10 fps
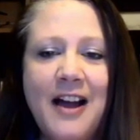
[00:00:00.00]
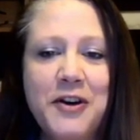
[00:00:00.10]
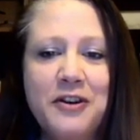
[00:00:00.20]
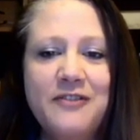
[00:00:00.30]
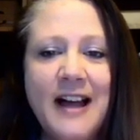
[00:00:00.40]

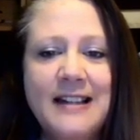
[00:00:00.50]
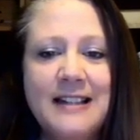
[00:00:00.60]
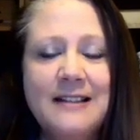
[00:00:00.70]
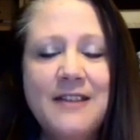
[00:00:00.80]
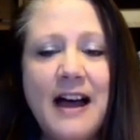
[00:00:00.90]
you're
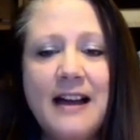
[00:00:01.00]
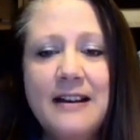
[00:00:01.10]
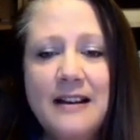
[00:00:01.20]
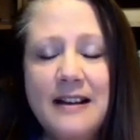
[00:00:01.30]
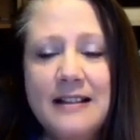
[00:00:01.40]
finding that
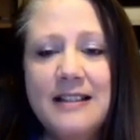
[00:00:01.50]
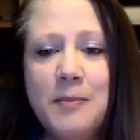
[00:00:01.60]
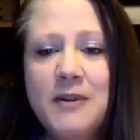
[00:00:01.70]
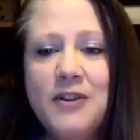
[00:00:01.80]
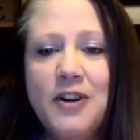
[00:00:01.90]
some
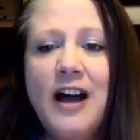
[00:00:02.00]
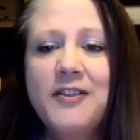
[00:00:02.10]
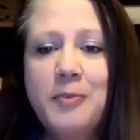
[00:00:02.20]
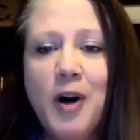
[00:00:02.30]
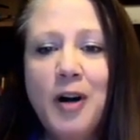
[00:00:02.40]
of your health
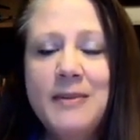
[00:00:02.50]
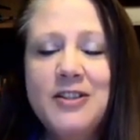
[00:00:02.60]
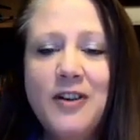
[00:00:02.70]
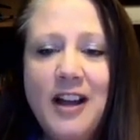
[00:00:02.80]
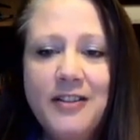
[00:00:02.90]
departments
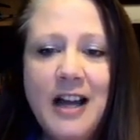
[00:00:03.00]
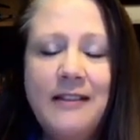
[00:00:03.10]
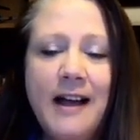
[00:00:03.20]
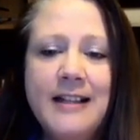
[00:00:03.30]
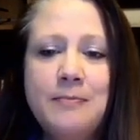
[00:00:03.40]
or health
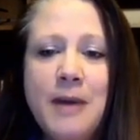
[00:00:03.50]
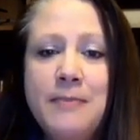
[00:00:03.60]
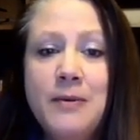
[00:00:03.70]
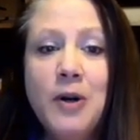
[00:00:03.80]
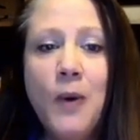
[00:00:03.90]
guidelines may
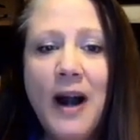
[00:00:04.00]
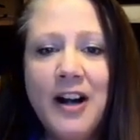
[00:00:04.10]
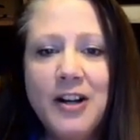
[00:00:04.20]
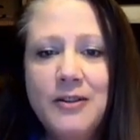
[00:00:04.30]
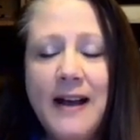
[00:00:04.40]
be
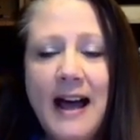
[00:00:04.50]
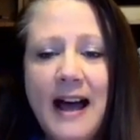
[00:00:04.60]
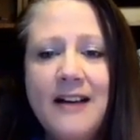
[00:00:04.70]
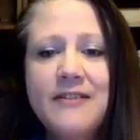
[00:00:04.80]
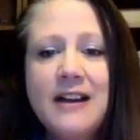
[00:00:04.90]
requiring you to
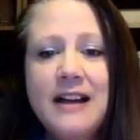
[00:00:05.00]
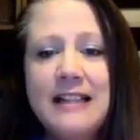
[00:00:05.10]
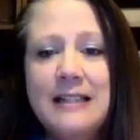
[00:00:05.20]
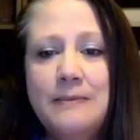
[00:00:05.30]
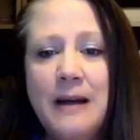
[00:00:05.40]
have
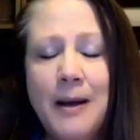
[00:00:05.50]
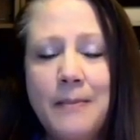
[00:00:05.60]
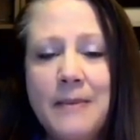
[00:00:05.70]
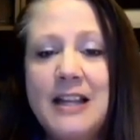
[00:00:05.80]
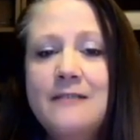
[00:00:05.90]

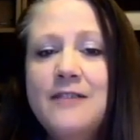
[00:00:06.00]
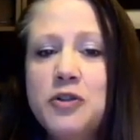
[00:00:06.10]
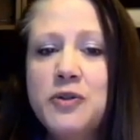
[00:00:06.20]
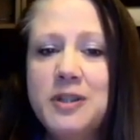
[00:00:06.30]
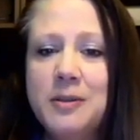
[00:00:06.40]

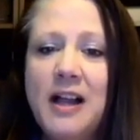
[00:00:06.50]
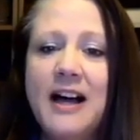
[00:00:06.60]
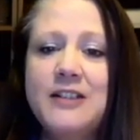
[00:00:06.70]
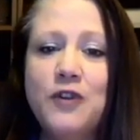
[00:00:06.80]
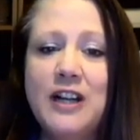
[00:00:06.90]
individual
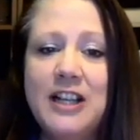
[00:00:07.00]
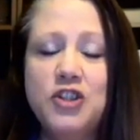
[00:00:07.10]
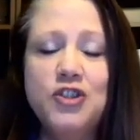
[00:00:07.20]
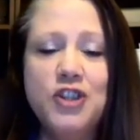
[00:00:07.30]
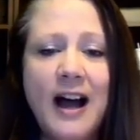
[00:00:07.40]
supplies for
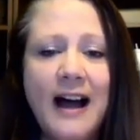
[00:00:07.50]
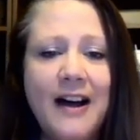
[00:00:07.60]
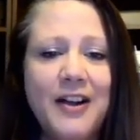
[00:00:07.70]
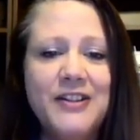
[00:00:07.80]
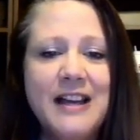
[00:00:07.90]
each
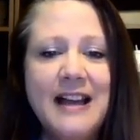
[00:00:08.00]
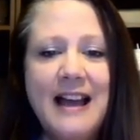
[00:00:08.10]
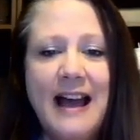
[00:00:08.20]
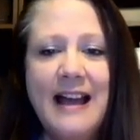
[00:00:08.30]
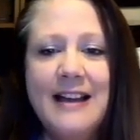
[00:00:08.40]
child.
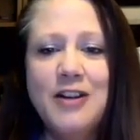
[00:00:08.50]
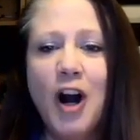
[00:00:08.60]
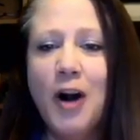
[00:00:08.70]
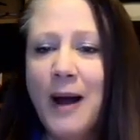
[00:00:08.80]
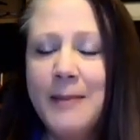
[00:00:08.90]
And
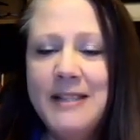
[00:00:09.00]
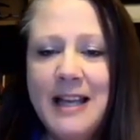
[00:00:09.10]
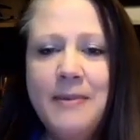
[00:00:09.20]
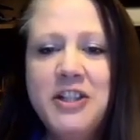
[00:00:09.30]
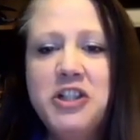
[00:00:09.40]
our
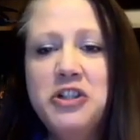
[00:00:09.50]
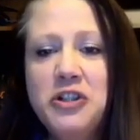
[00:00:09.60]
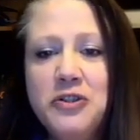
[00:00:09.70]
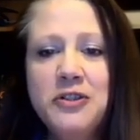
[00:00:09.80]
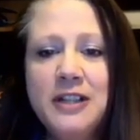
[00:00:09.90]
YMCA budgets
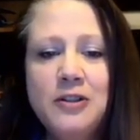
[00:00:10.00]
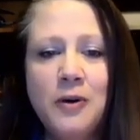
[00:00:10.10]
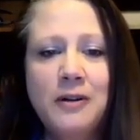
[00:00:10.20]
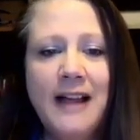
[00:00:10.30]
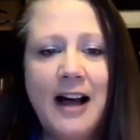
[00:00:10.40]
usually don't
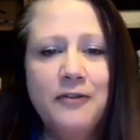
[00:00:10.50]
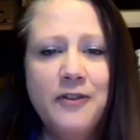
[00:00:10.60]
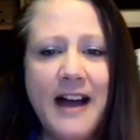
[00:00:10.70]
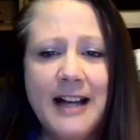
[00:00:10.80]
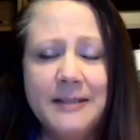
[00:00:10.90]
allow for
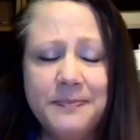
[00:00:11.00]
that.